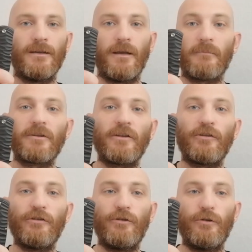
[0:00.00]
I'm gonna
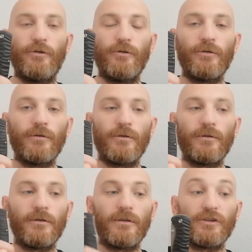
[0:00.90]
do
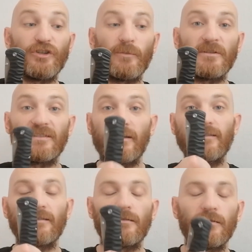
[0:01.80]
a sharpness test
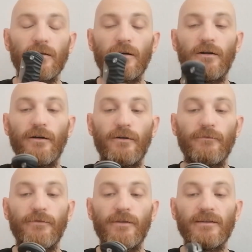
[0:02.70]
of
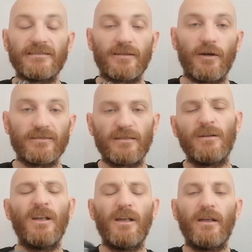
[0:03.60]
this Ganzo.
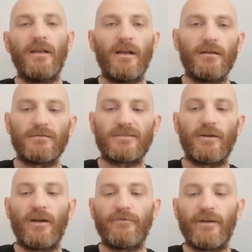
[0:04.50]
So
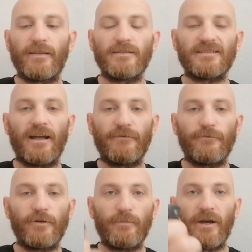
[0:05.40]
I've had this knife
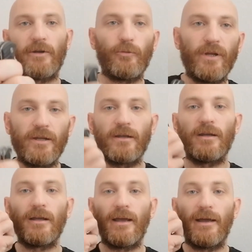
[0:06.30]
for about a week
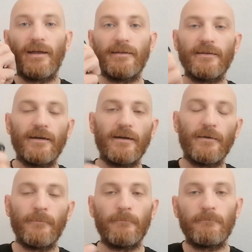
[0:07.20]

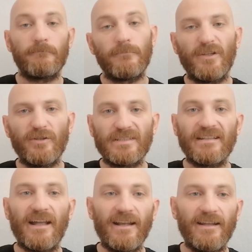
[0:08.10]
and used it
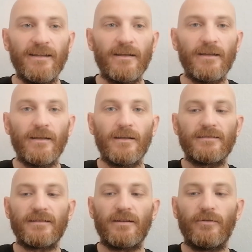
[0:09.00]
daily.
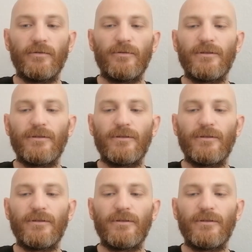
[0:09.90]
So